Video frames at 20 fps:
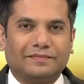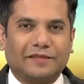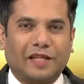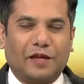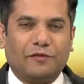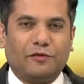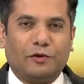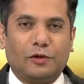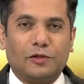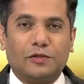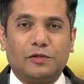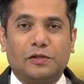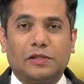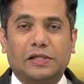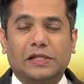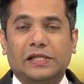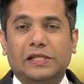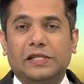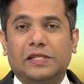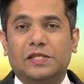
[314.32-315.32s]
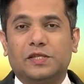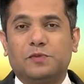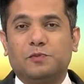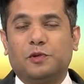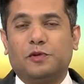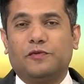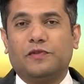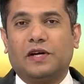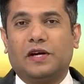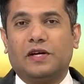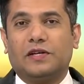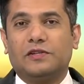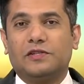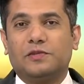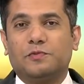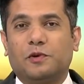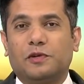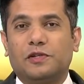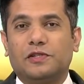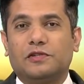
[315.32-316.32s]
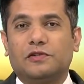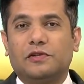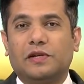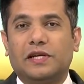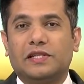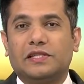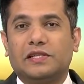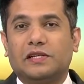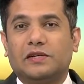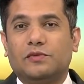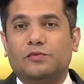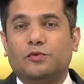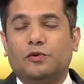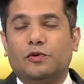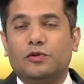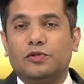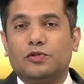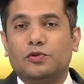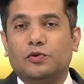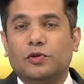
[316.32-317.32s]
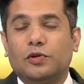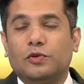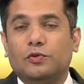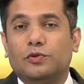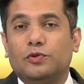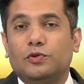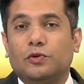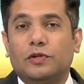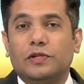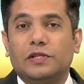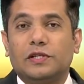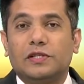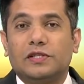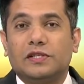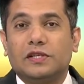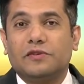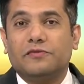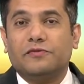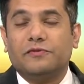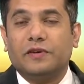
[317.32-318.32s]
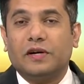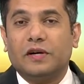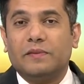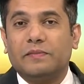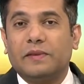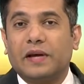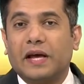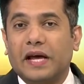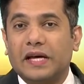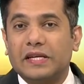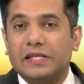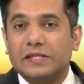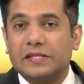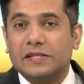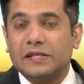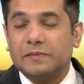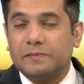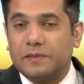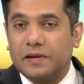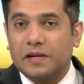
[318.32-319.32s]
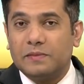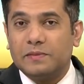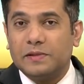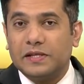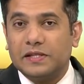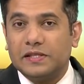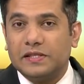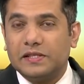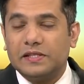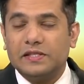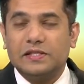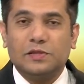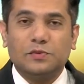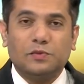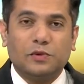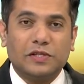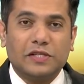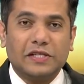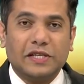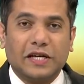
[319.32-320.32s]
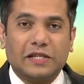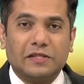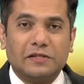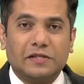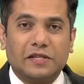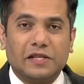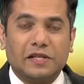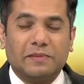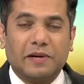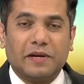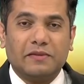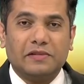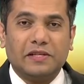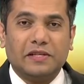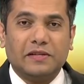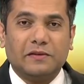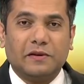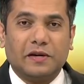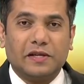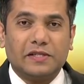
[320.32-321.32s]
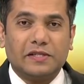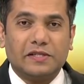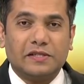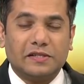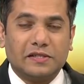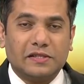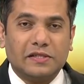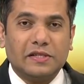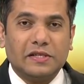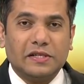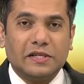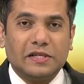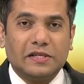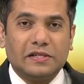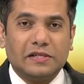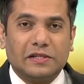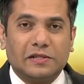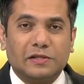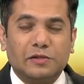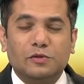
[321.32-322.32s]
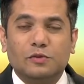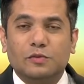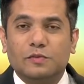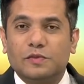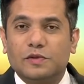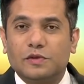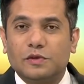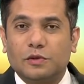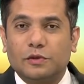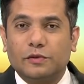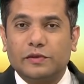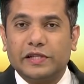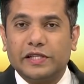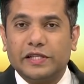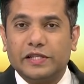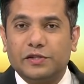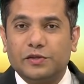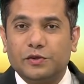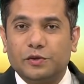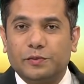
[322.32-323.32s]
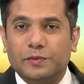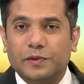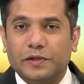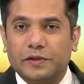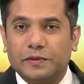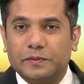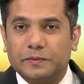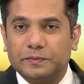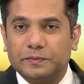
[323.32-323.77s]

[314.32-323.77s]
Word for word: And we also earlier spoke with our correspondent Coletta Wanjohi, who joined us from Addis Ababa, and this is what she had to say about the crisis that looms over Ethiopia.